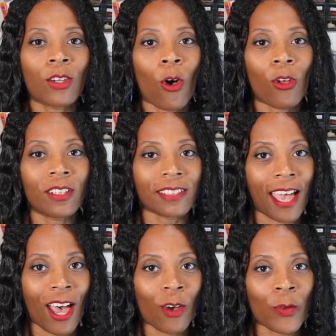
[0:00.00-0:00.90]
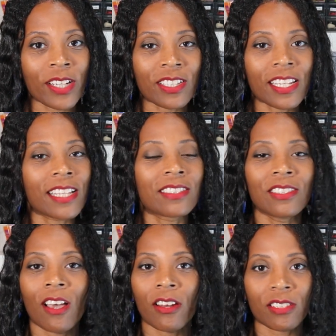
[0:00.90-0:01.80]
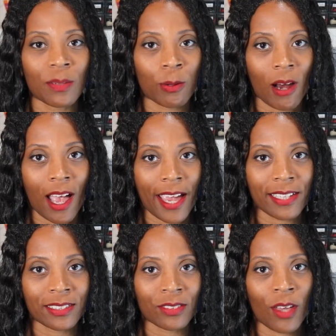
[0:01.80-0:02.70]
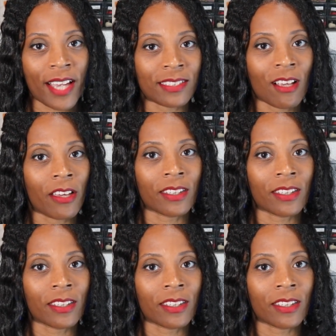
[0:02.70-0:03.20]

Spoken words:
Cole now, which is not a surprise. I saw